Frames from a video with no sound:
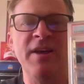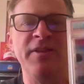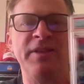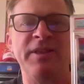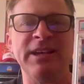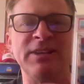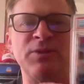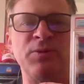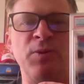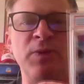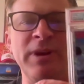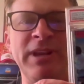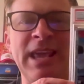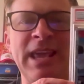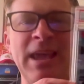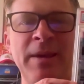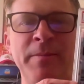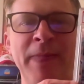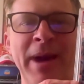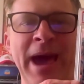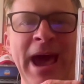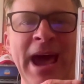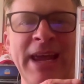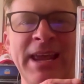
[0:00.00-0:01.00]
This one
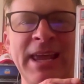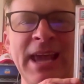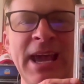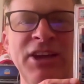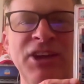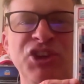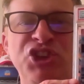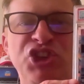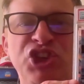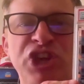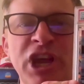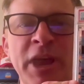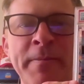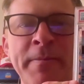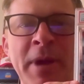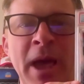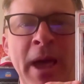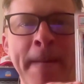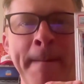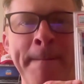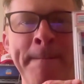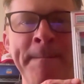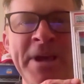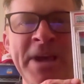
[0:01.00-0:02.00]
came back a gem
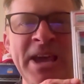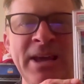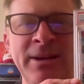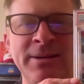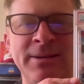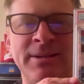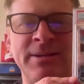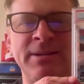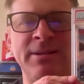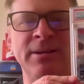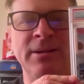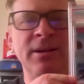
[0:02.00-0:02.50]
mint.